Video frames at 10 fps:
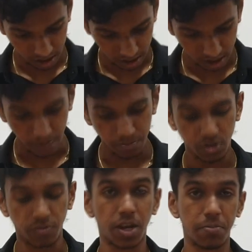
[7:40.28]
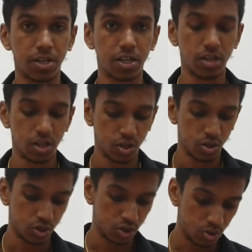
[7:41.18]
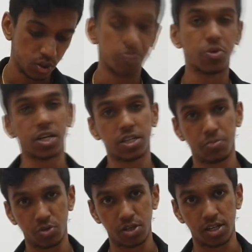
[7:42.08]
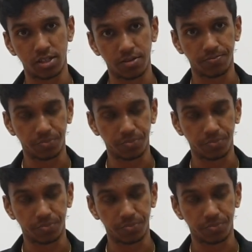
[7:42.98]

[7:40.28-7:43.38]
sums of capital to their production process.